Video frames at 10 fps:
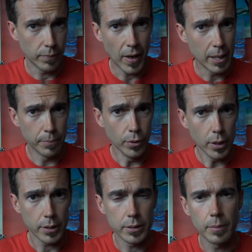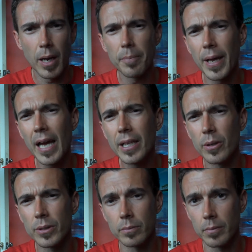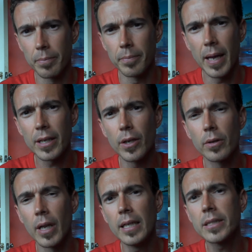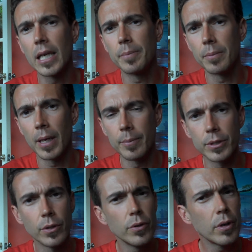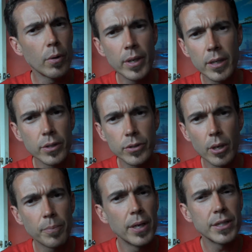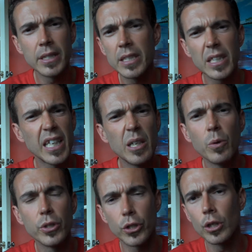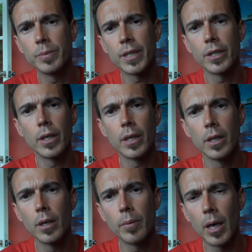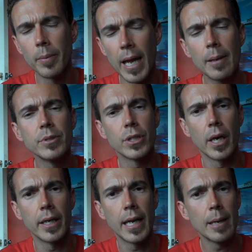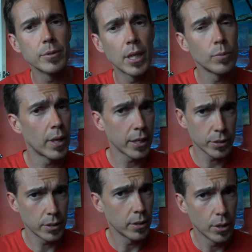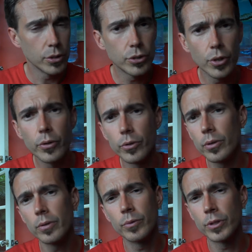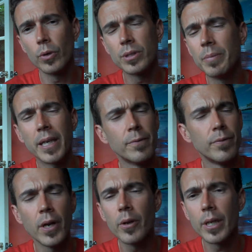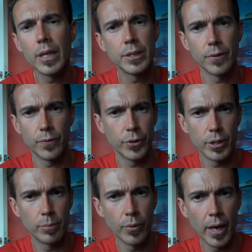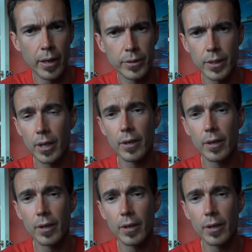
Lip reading: find a book that's about patios and backyard landscaping maybe. So you go in and you start punching these keyword terms into Amazon, and Amazon will actually show you the results and make it very easy for you to browse,